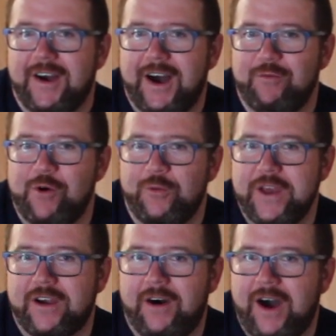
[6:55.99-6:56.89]
where
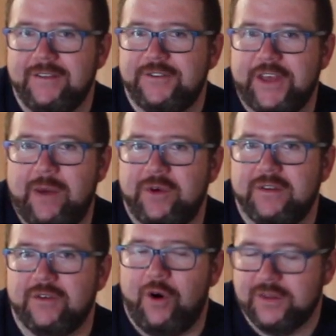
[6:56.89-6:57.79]
we caught
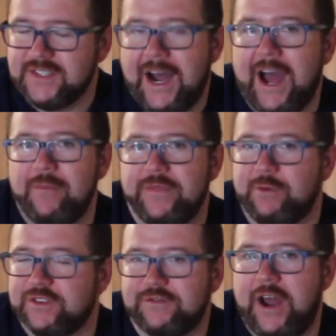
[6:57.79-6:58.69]
salmon all the time
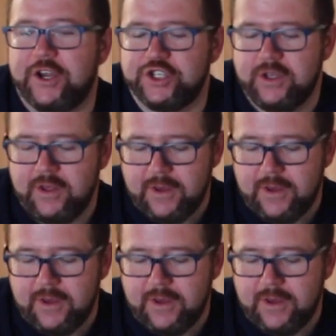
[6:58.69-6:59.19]
that was fresh.